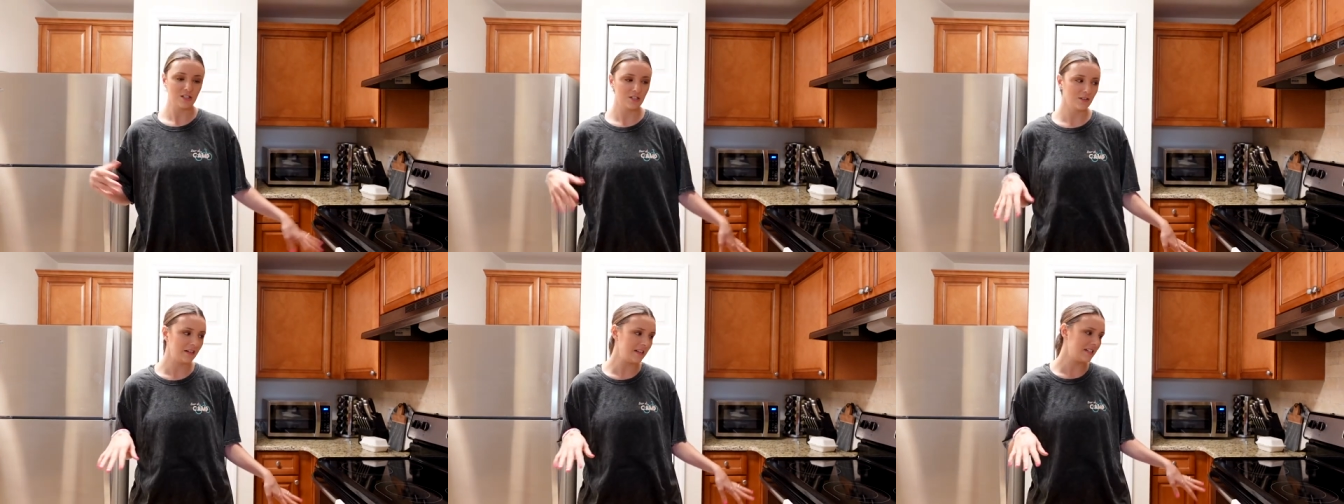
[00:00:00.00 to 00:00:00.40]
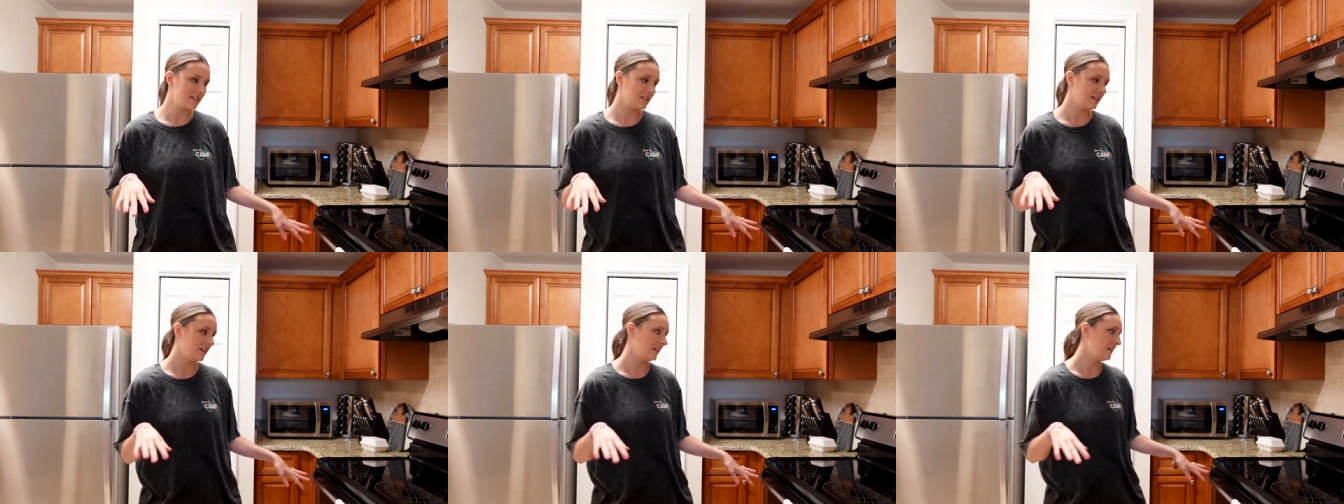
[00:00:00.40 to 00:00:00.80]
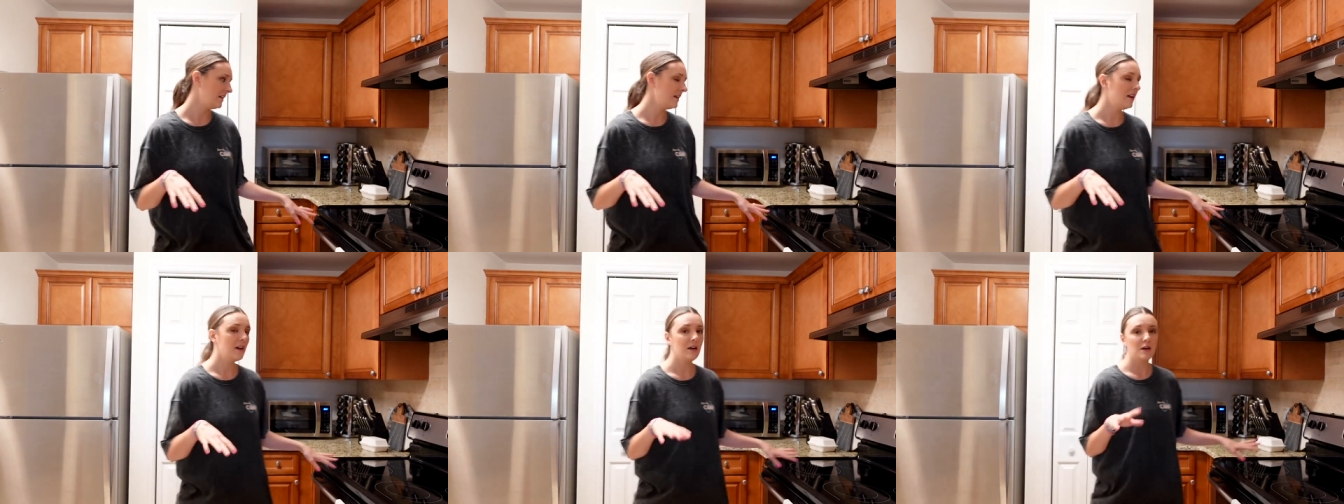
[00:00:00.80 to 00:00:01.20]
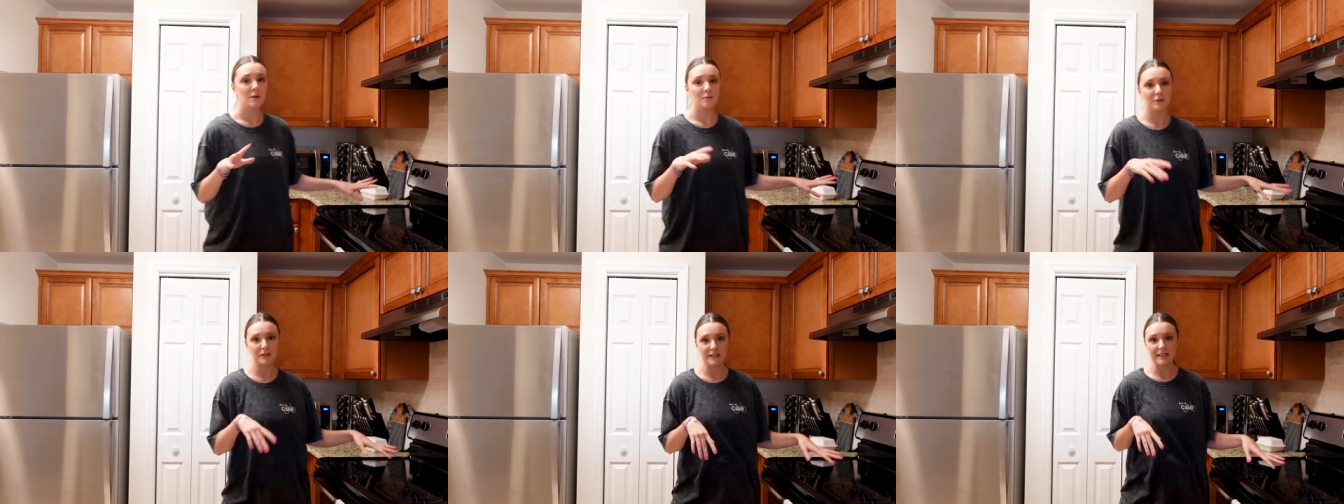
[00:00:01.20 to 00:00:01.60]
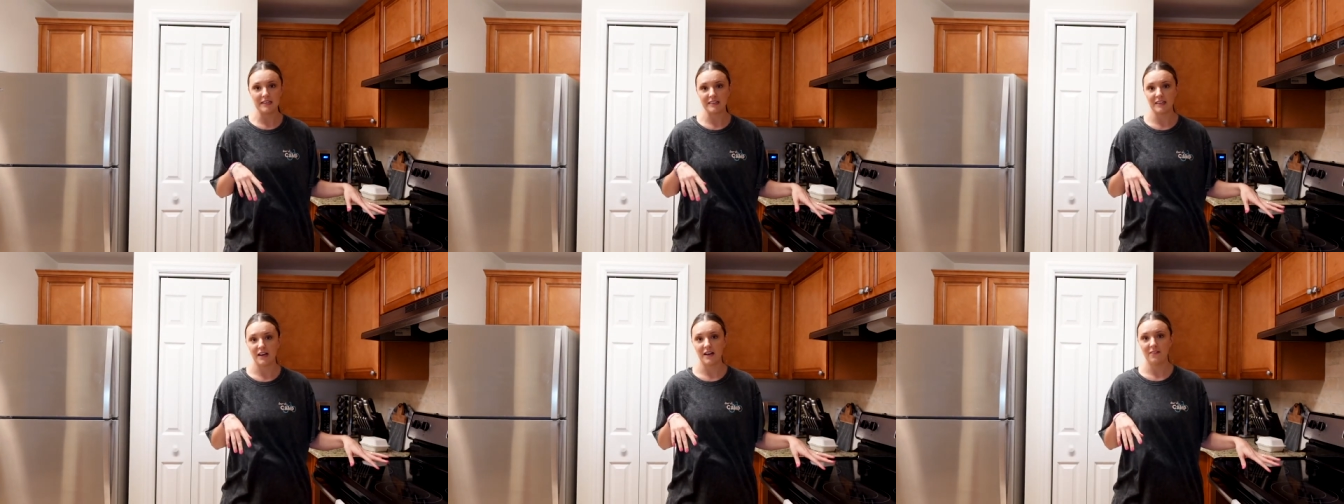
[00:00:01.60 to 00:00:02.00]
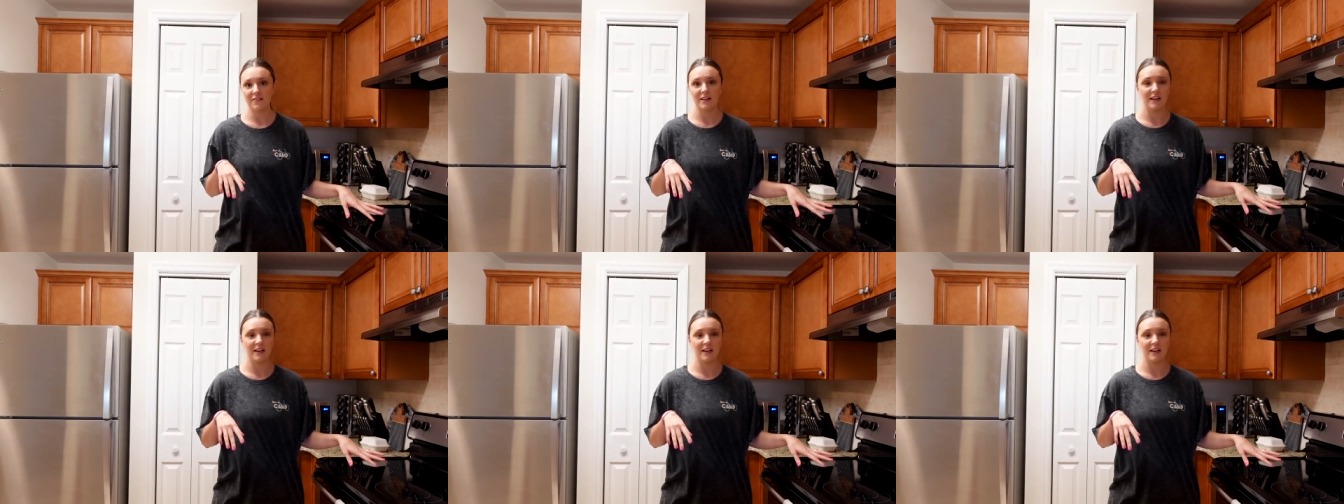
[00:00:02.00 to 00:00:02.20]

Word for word: So I need to preheat the oven